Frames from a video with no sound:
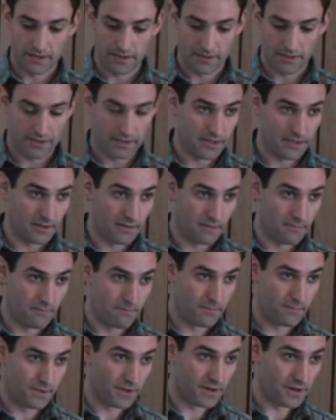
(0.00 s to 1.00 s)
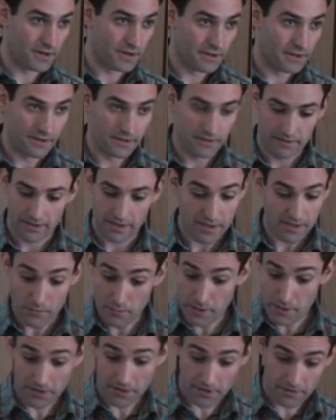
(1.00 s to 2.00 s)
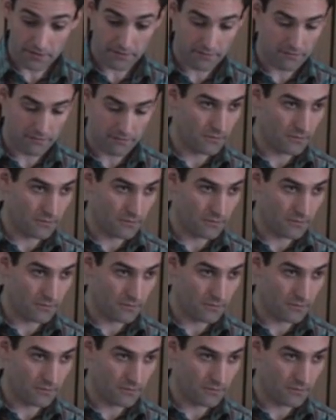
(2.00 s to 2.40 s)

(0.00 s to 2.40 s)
the bidder, the winner,